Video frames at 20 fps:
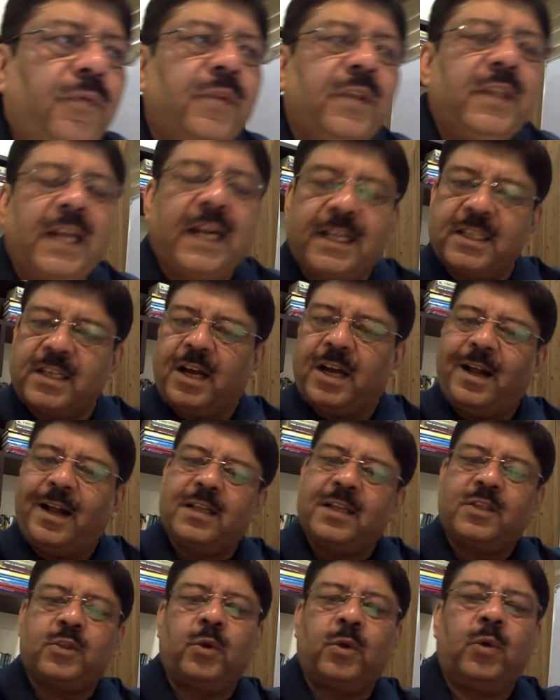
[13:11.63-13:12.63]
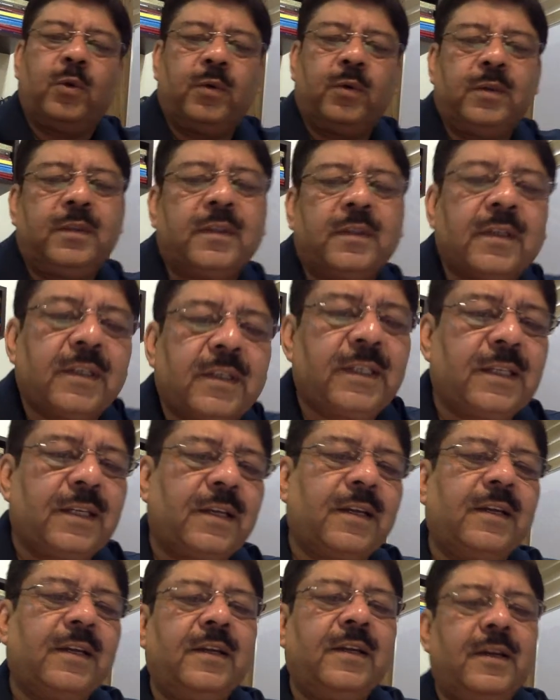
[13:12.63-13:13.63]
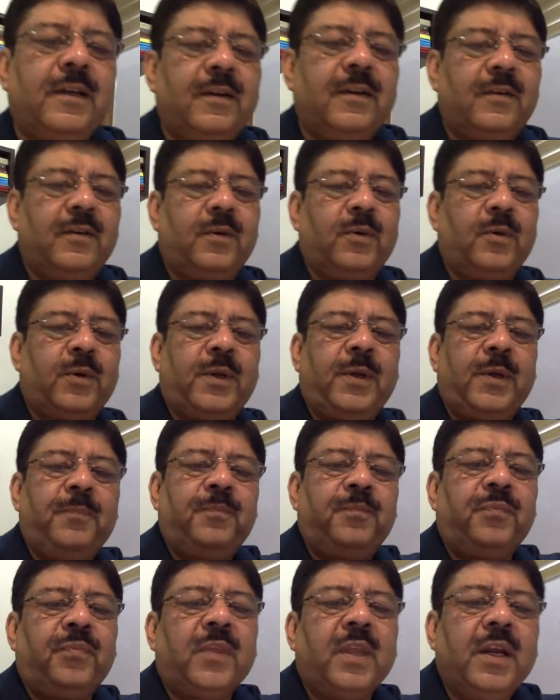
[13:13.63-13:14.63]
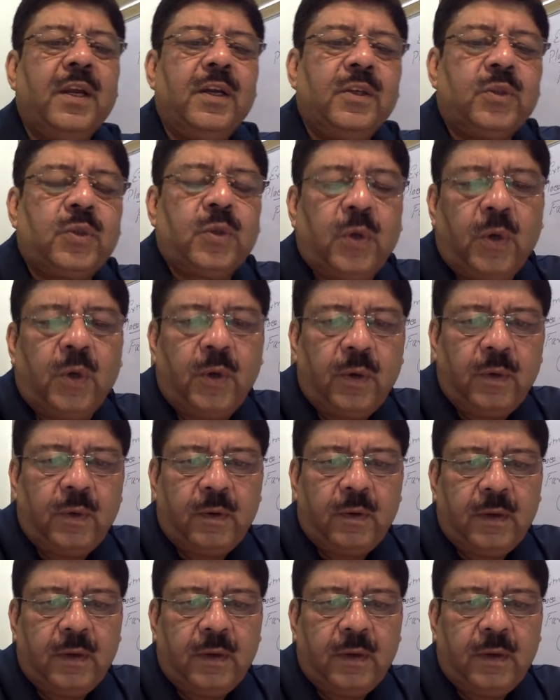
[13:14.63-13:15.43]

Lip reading: That is also. Okay. So,